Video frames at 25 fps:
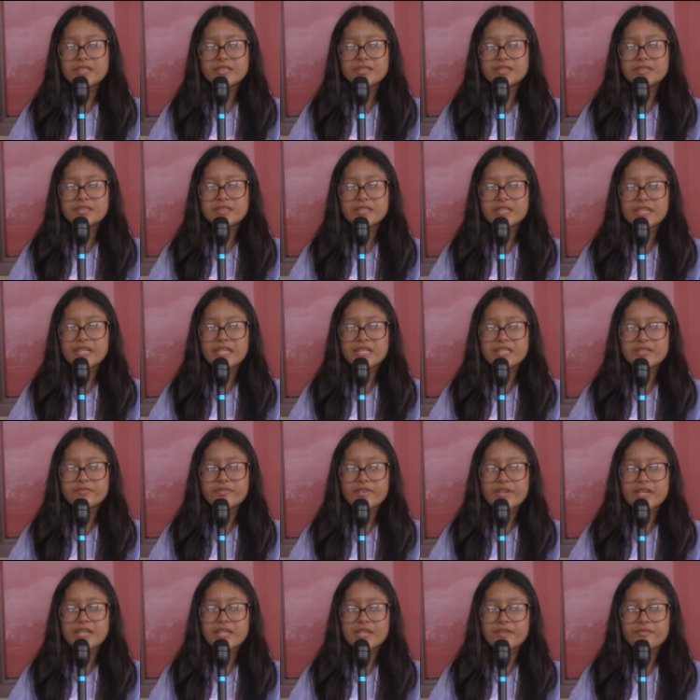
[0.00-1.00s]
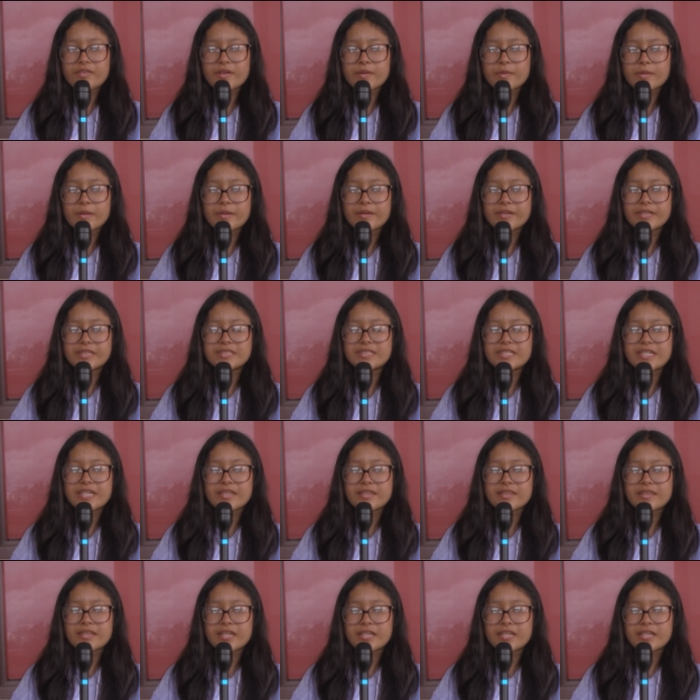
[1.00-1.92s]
and today is Friday, February 10th,